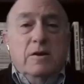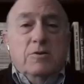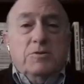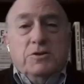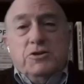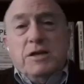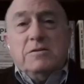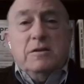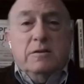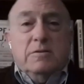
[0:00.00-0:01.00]

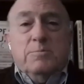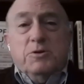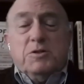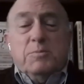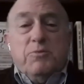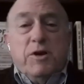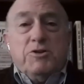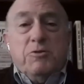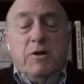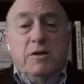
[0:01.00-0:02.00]
suggesting to put some
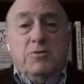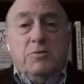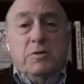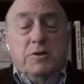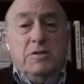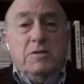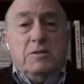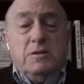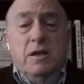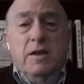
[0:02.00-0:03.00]
pressure on Israel. This
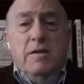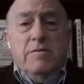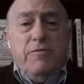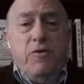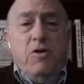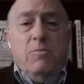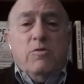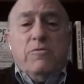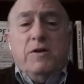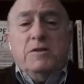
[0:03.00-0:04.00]
is far more
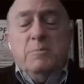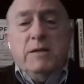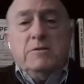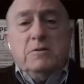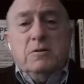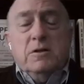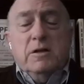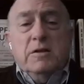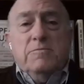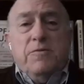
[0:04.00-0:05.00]
fundamental
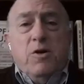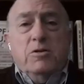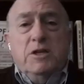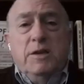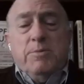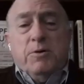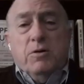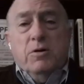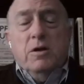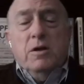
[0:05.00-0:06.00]
and far deeper,
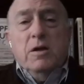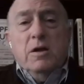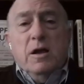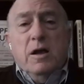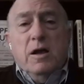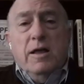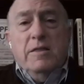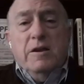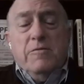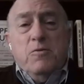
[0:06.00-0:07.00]
and
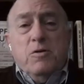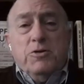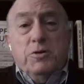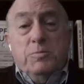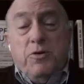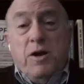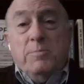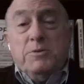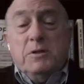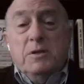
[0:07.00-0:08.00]
therefore should
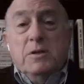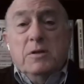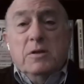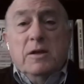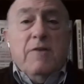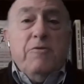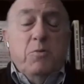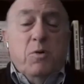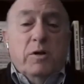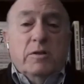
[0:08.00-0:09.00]
prompt
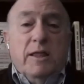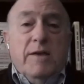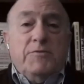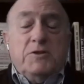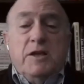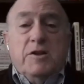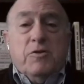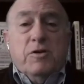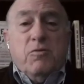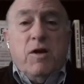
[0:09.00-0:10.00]
everyone, left,
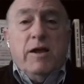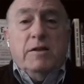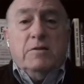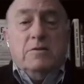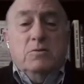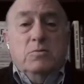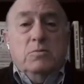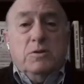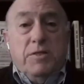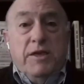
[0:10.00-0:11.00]
center, and right, to
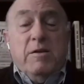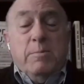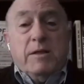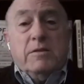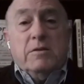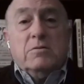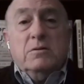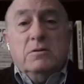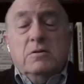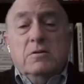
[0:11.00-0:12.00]
think about this.